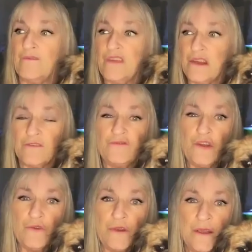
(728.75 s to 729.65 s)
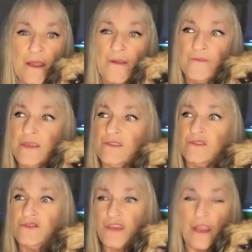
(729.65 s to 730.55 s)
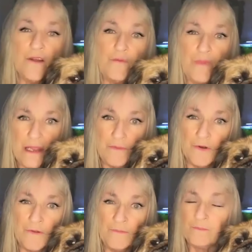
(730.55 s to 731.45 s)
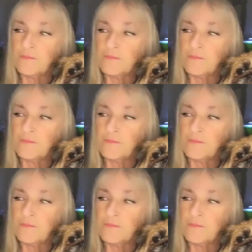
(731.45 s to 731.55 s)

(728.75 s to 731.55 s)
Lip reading: of interviewing these jail people